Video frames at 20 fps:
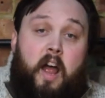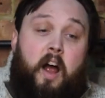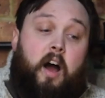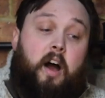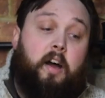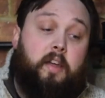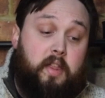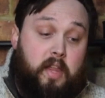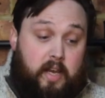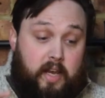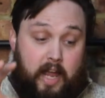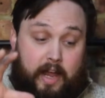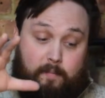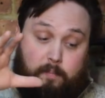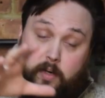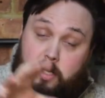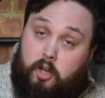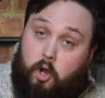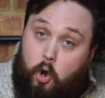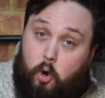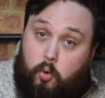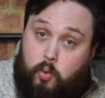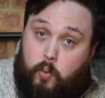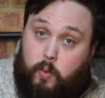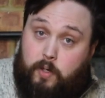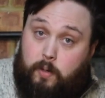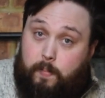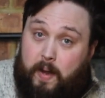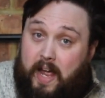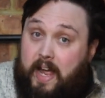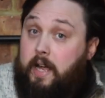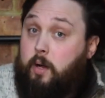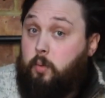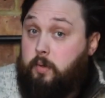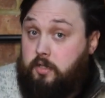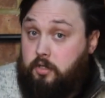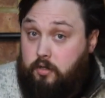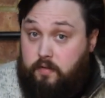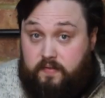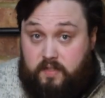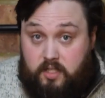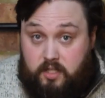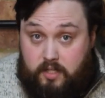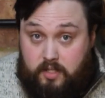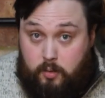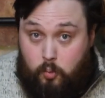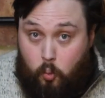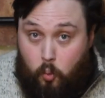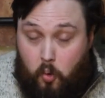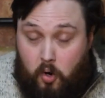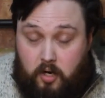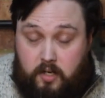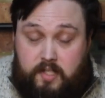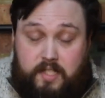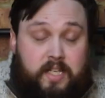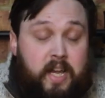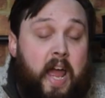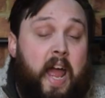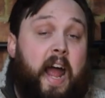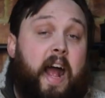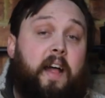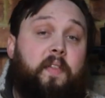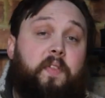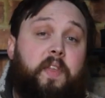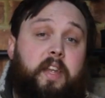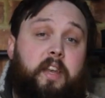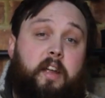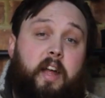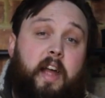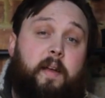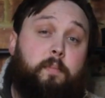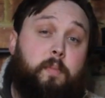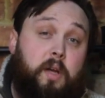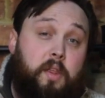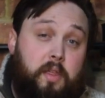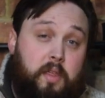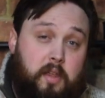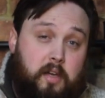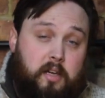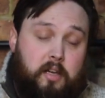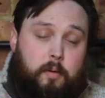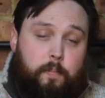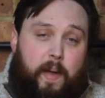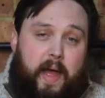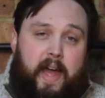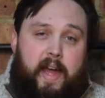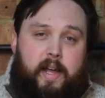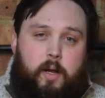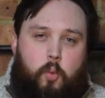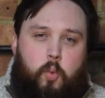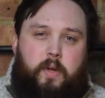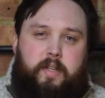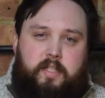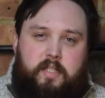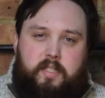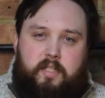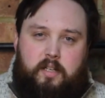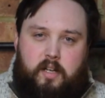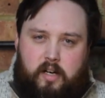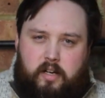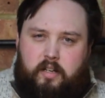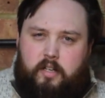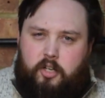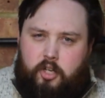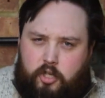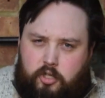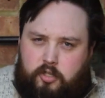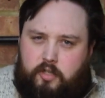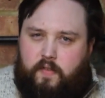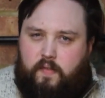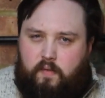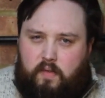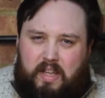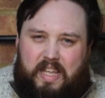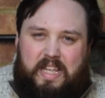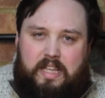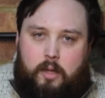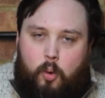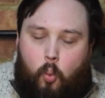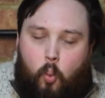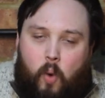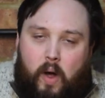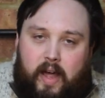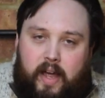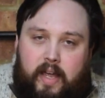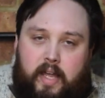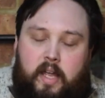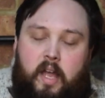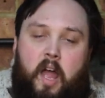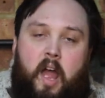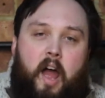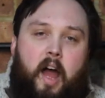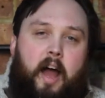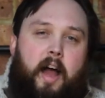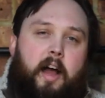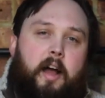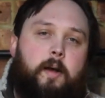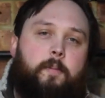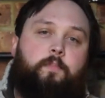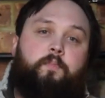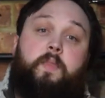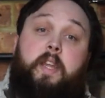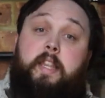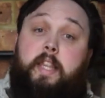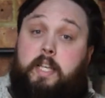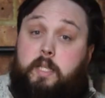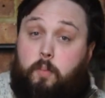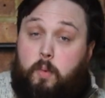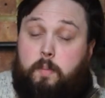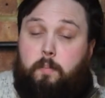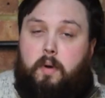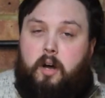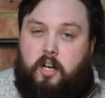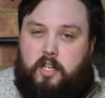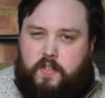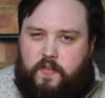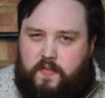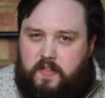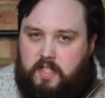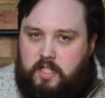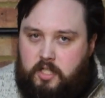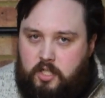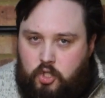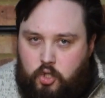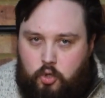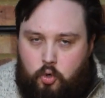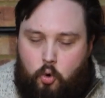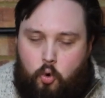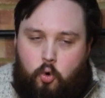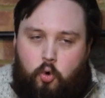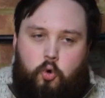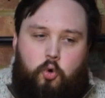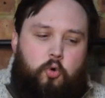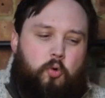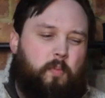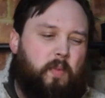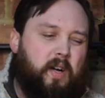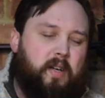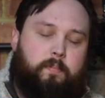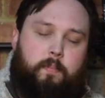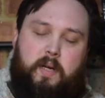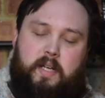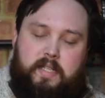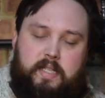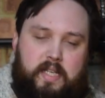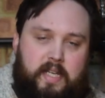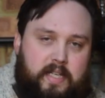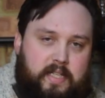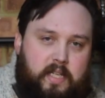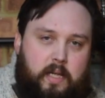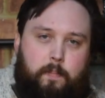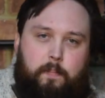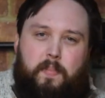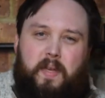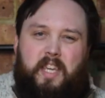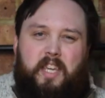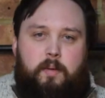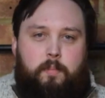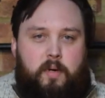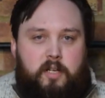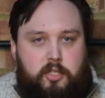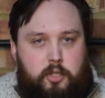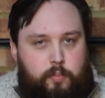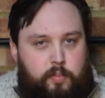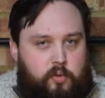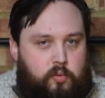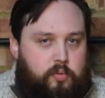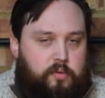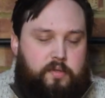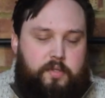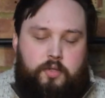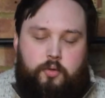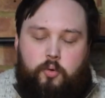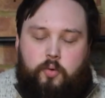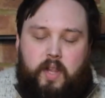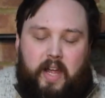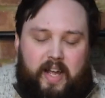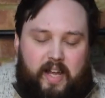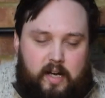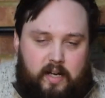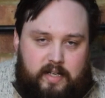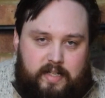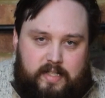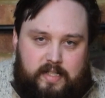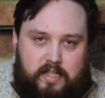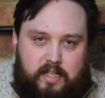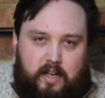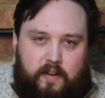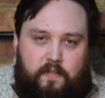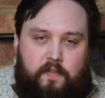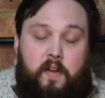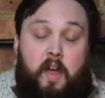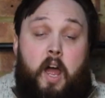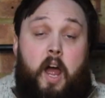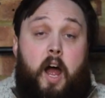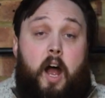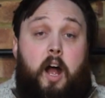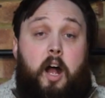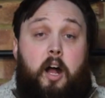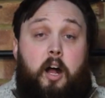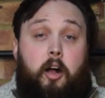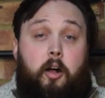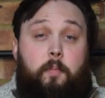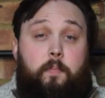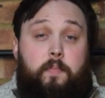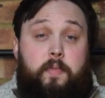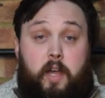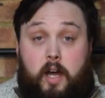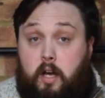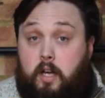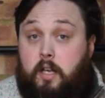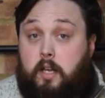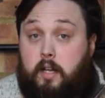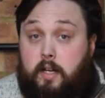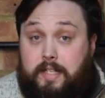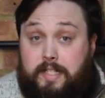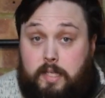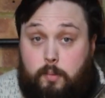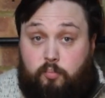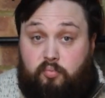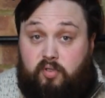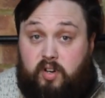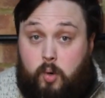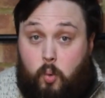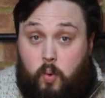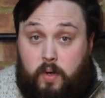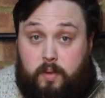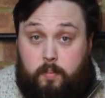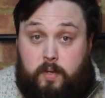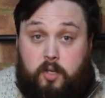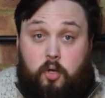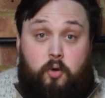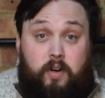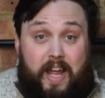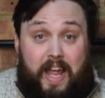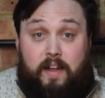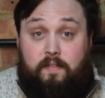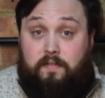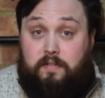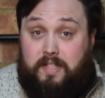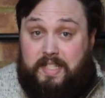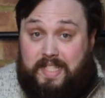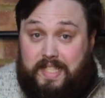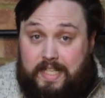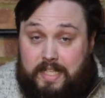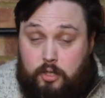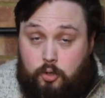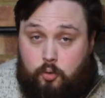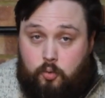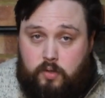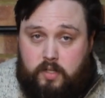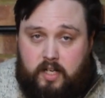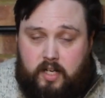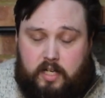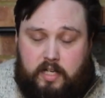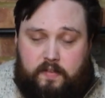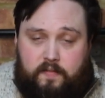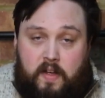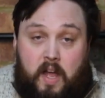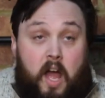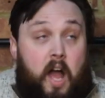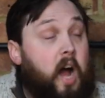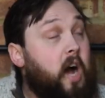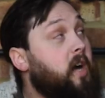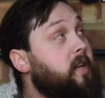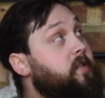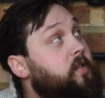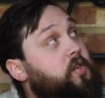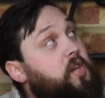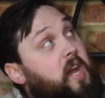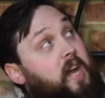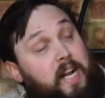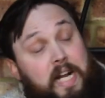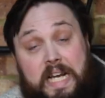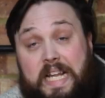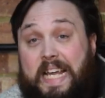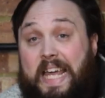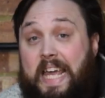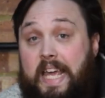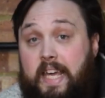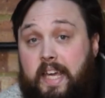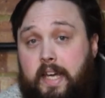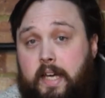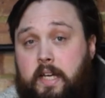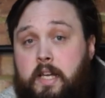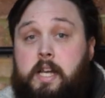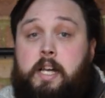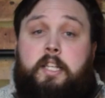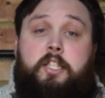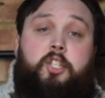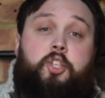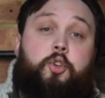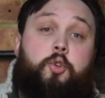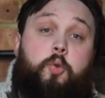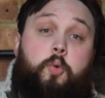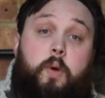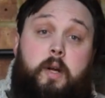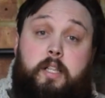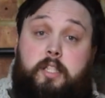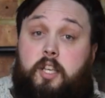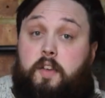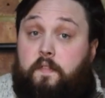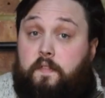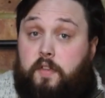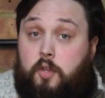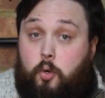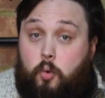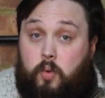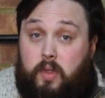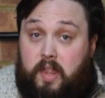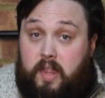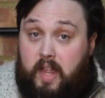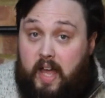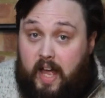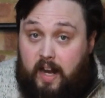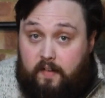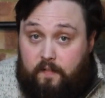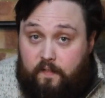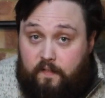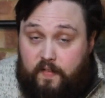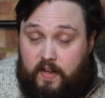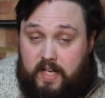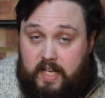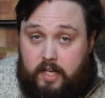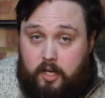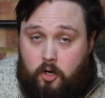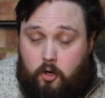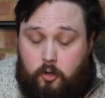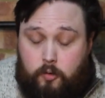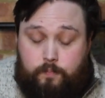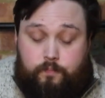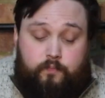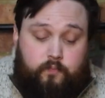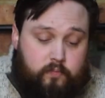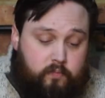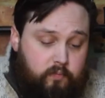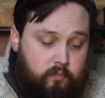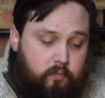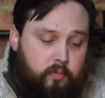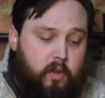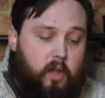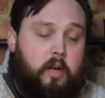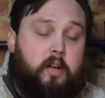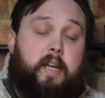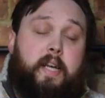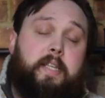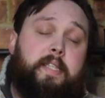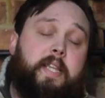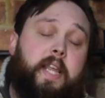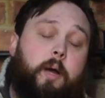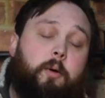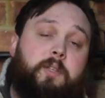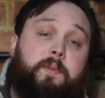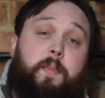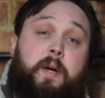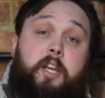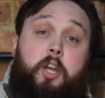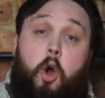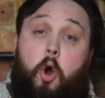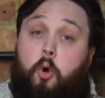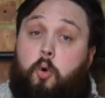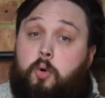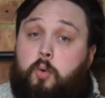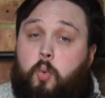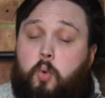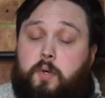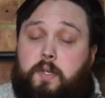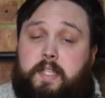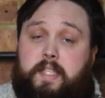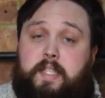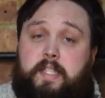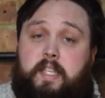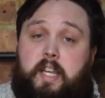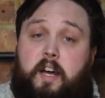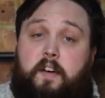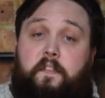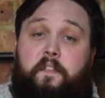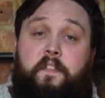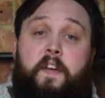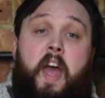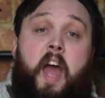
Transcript: I then have my cold water bag, which you've just watched, and then I have my third bag, which kind of goes either way, and that's my mast fins and snorkel, my DSMB, my spools and all that kind of stuff that I like to bring with me on every single dive. So yeah, click here to view that video. Okay, so that was my cold water stuff.